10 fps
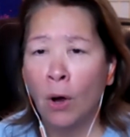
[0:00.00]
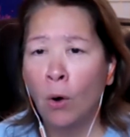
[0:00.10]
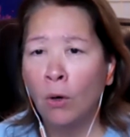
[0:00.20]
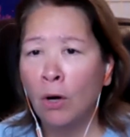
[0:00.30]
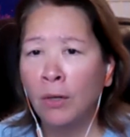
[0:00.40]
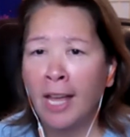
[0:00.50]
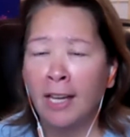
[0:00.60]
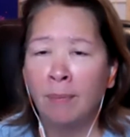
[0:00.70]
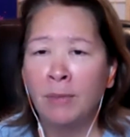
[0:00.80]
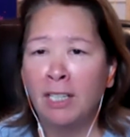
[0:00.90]
Oh, go get
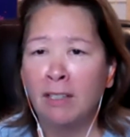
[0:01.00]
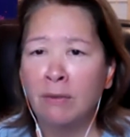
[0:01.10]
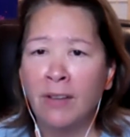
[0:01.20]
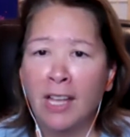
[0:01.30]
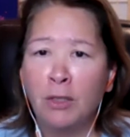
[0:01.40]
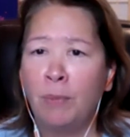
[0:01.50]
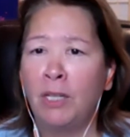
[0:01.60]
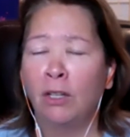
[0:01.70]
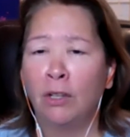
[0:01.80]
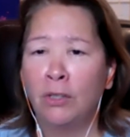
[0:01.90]
him to confess
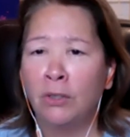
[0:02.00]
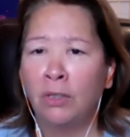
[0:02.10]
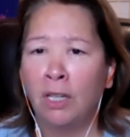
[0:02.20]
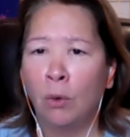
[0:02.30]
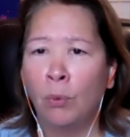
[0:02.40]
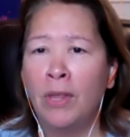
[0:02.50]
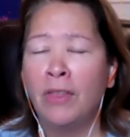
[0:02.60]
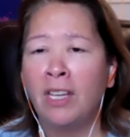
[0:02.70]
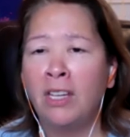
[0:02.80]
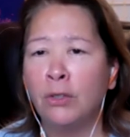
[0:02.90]
because you know we
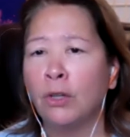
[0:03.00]
think he's mm-hmm.